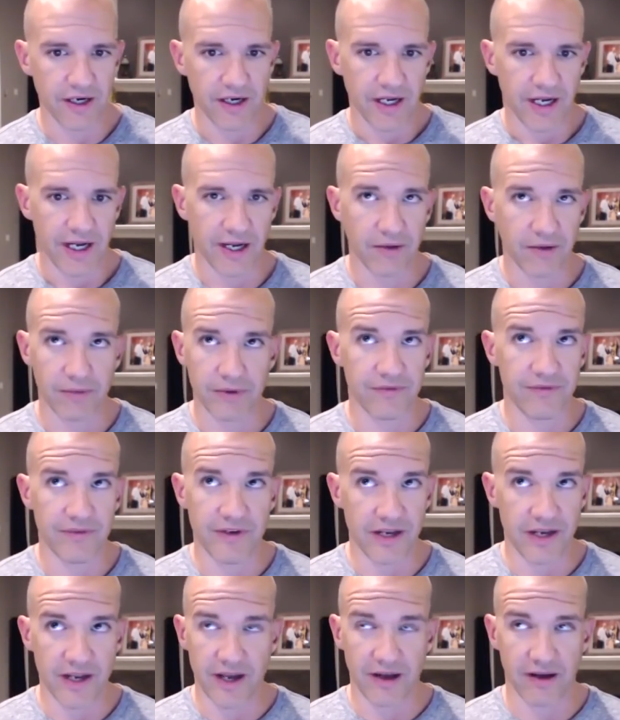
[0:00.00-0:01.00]
And we've
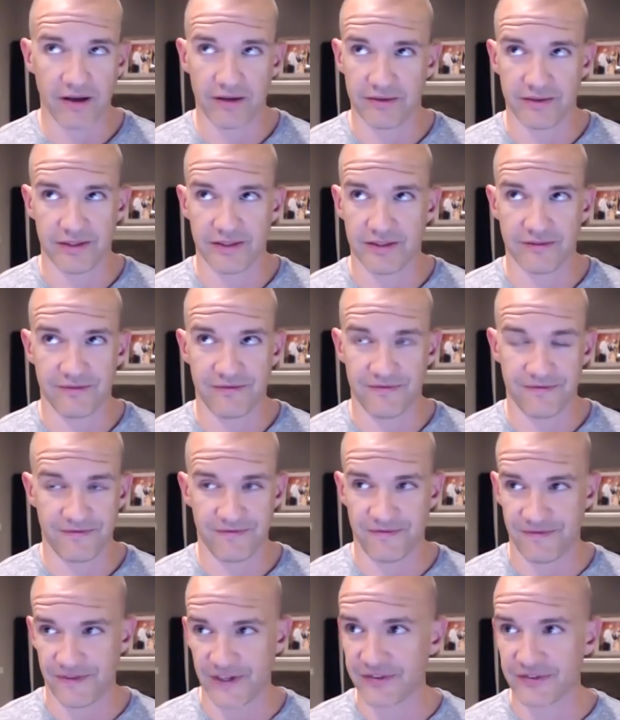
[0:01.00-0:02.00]
no
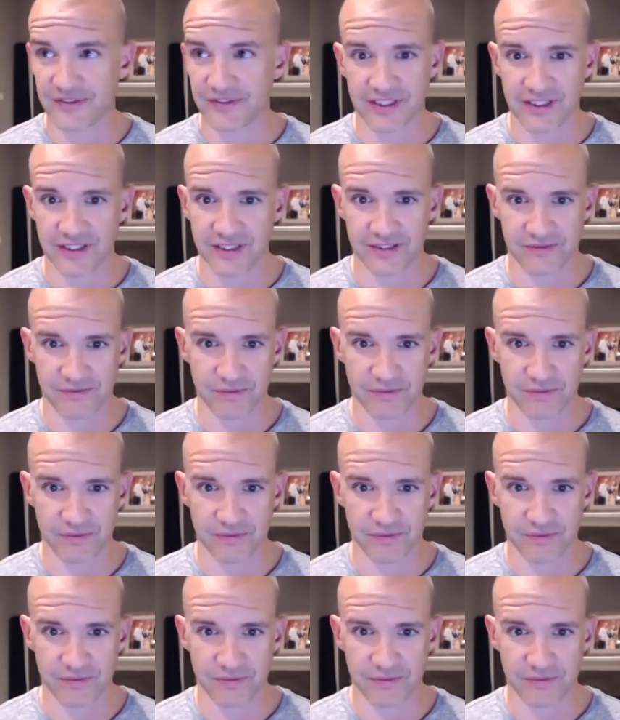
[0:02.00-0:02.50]
50